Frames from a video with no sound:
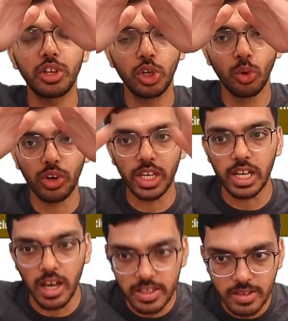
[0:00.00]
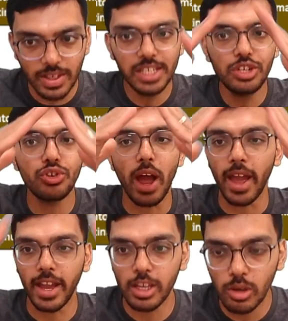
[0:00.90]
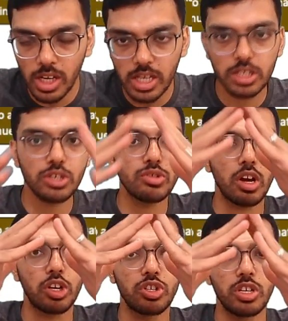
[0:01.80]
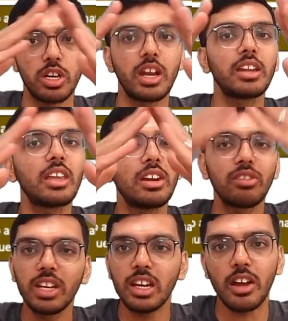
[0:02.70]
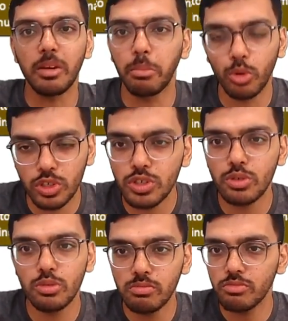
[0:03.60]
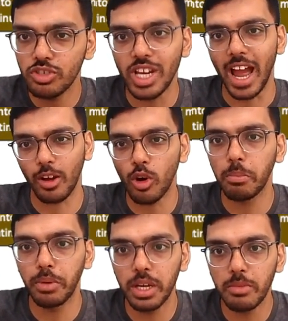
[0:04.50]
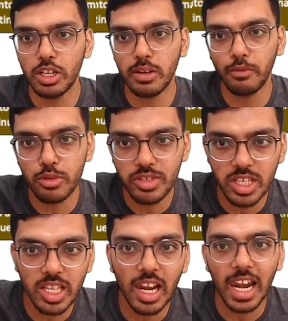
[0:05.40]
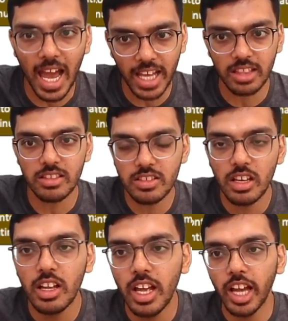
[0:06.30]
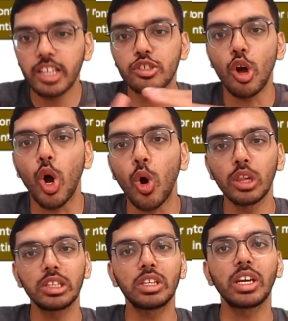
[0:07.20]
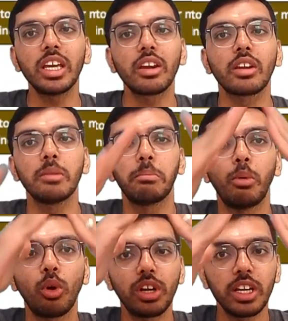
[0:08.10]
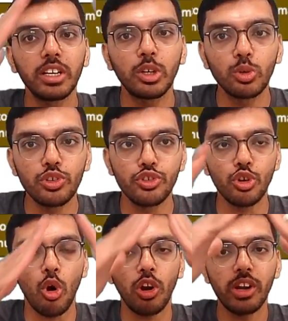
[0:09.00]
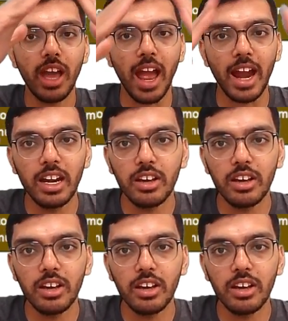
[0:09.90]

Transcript: to Rina. It's a very triangular structure, and then Rina reports to Jack. Or pretty much if you see the lines, it's all 3 reporting to John and